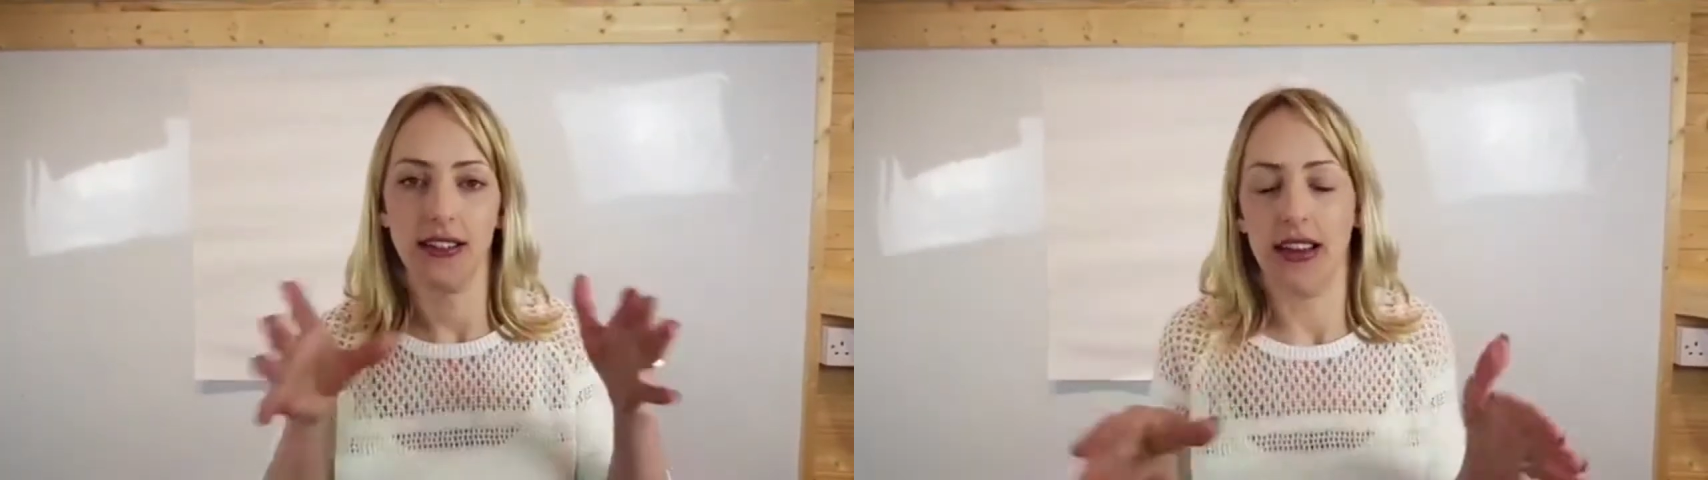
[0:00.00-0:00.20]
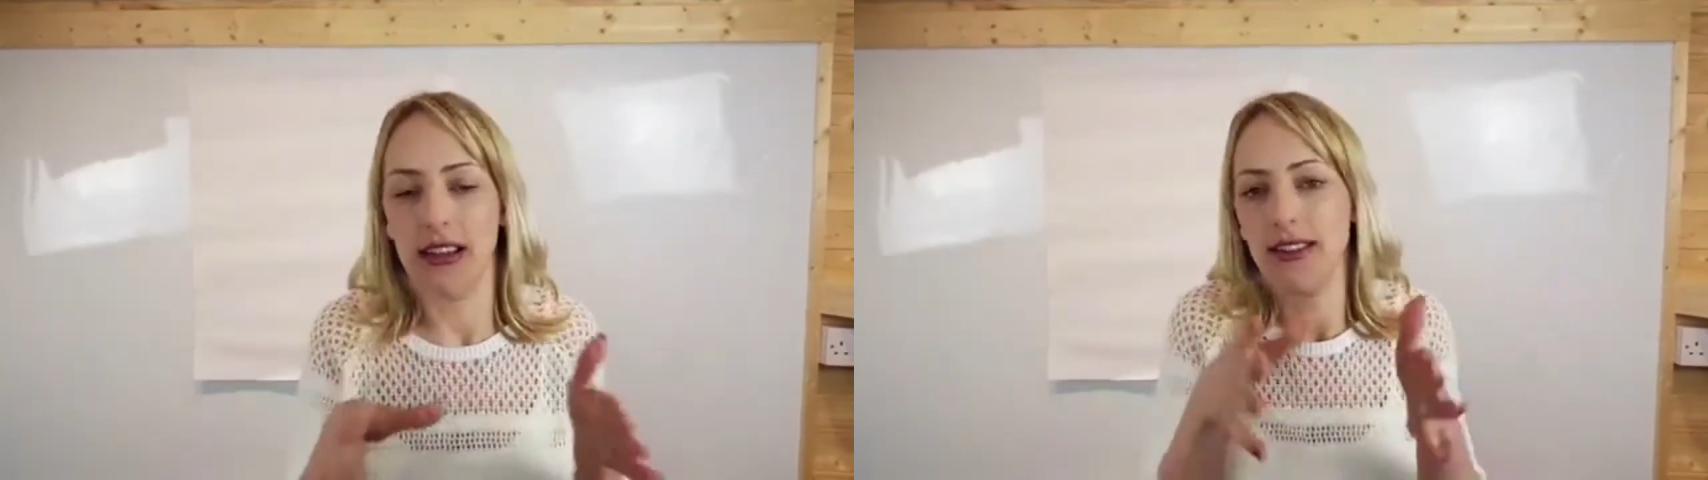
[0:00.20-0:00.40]

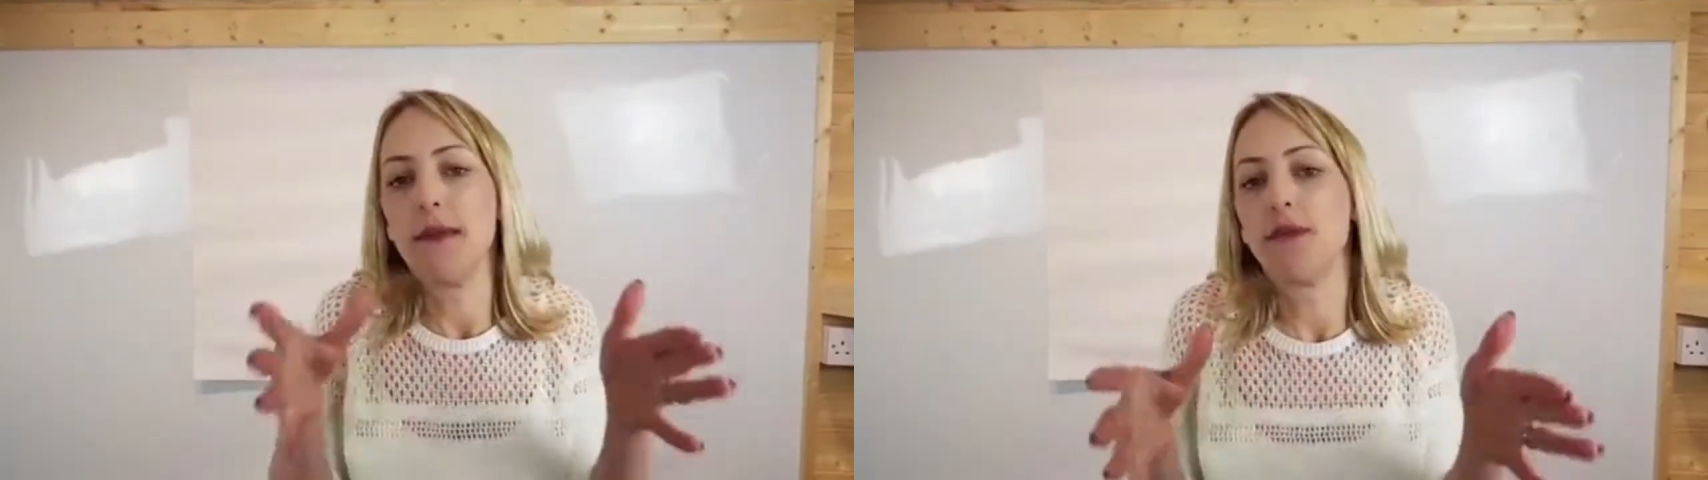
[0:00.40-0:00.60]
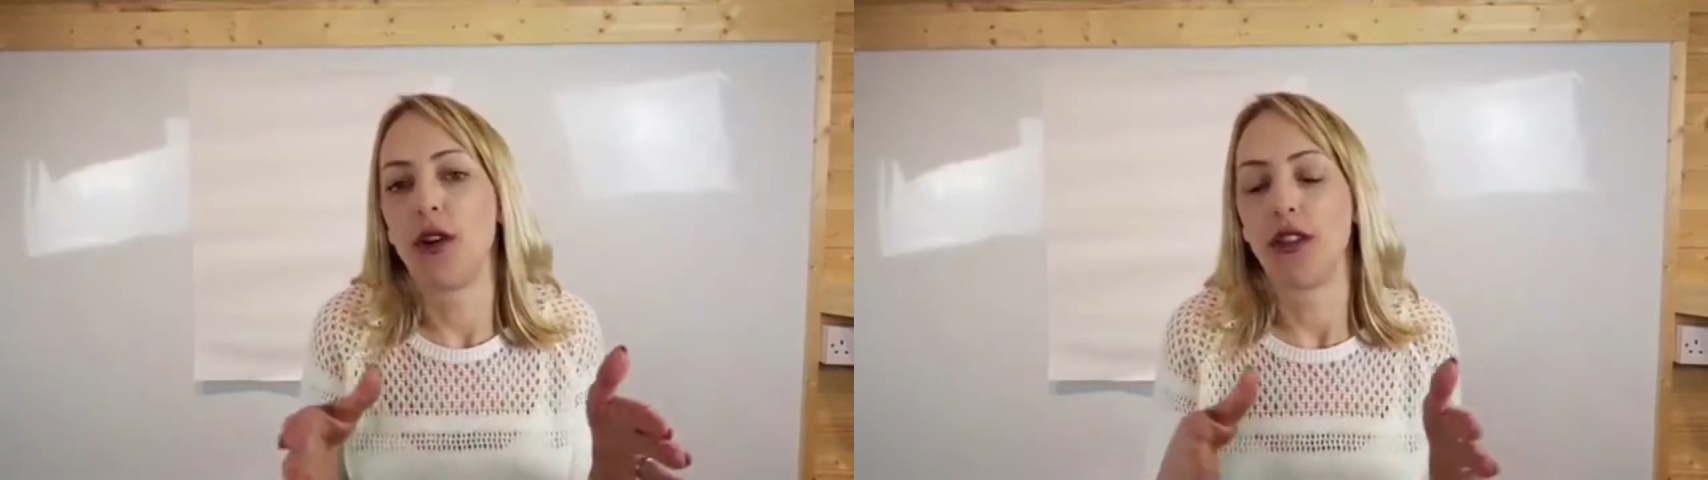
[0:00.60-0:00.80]
it
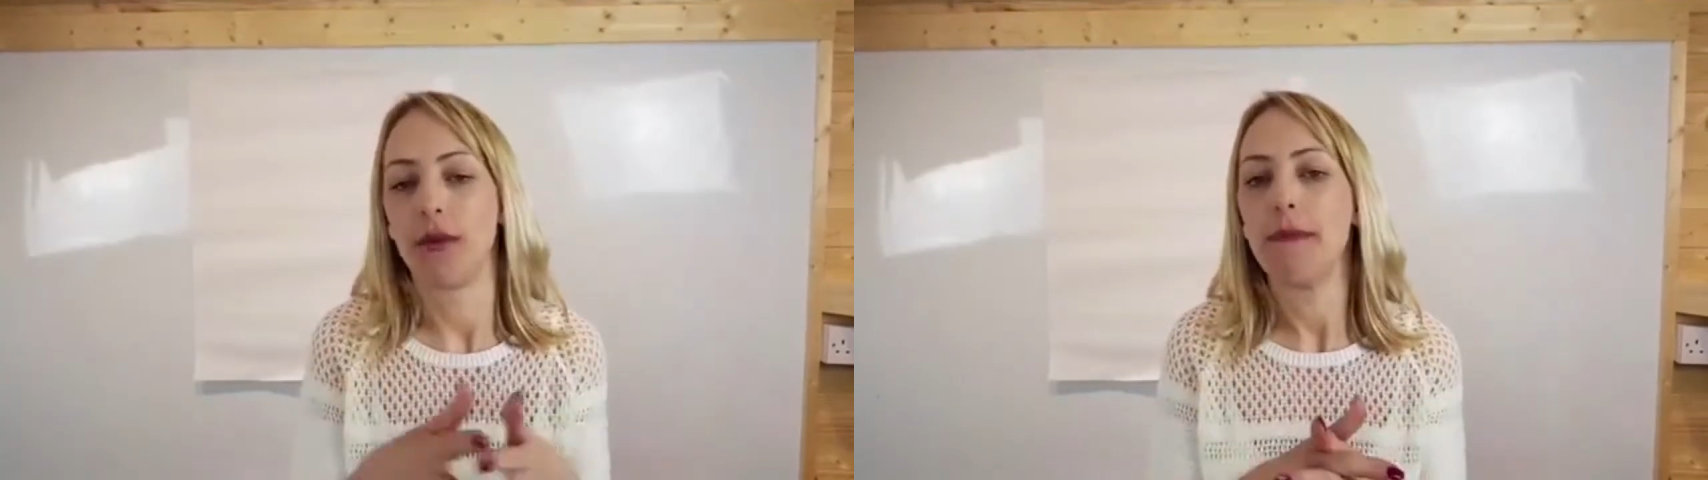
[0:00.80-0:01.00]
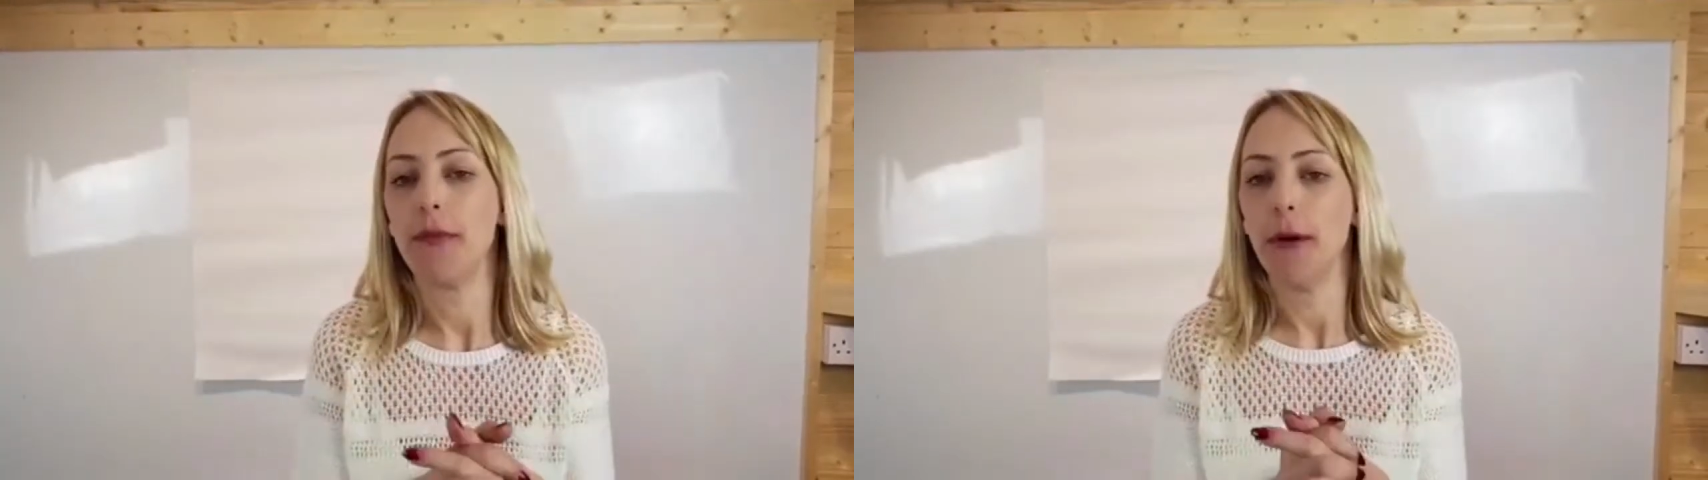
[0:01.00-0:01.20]
seemed to other
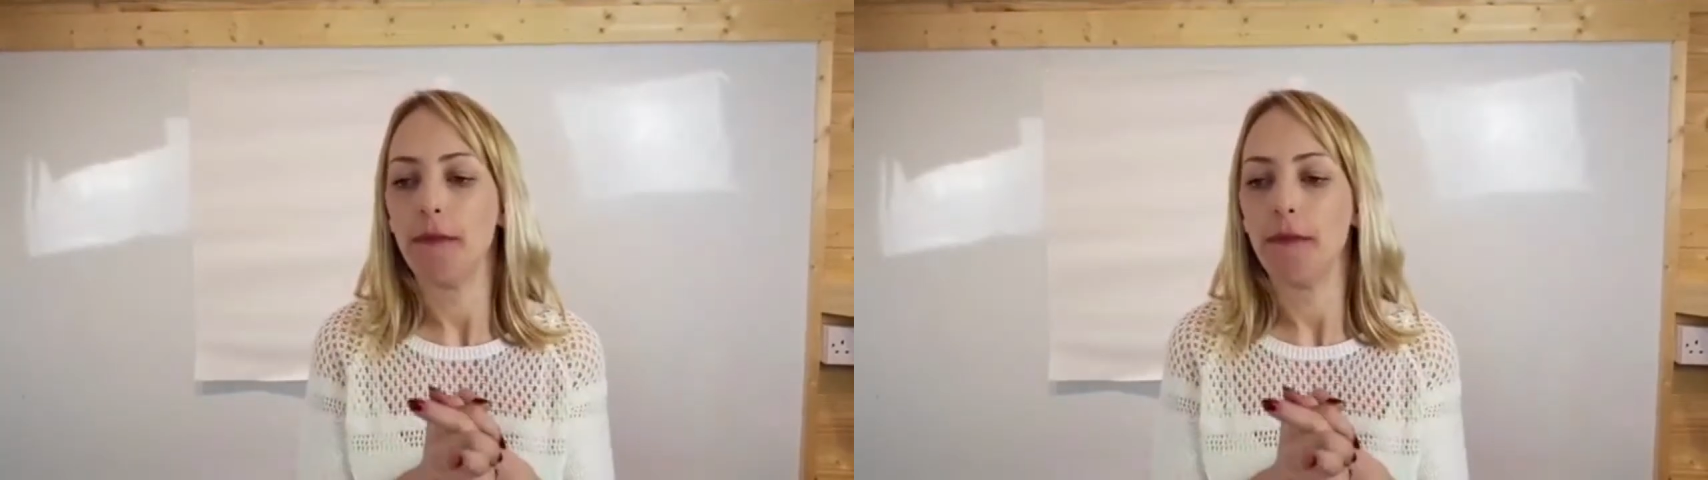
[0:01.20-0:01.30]
people.